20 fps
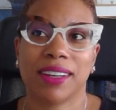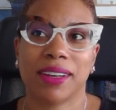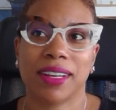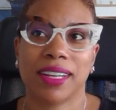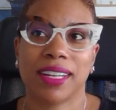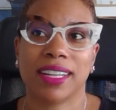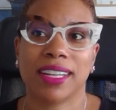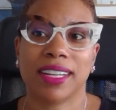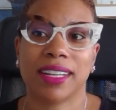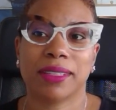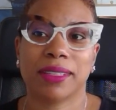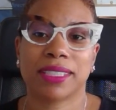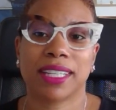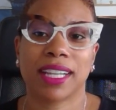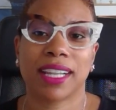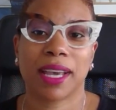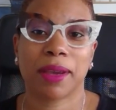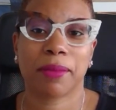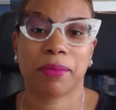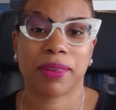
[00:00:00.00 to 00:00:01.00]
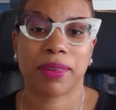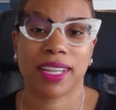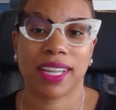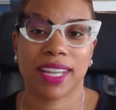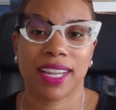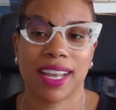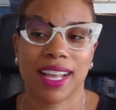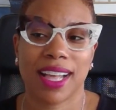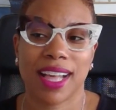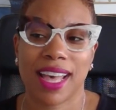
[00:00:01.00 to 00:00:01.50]
a
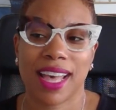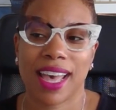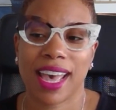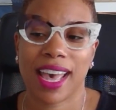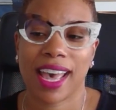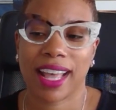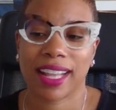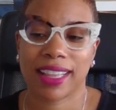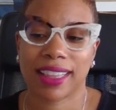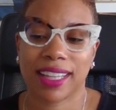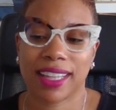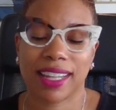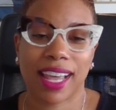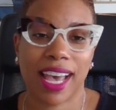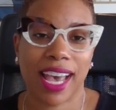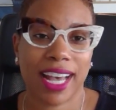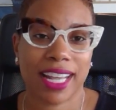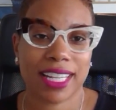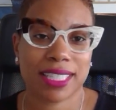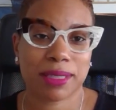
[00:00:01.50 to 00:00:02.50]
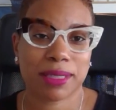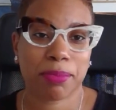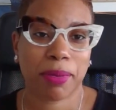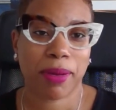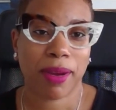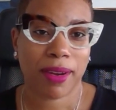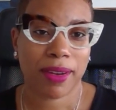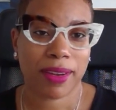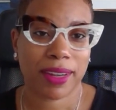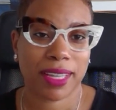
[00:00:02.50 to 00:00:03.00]
celebrity at the last
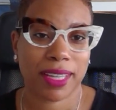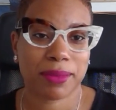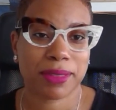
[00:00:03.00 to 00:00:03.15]
party.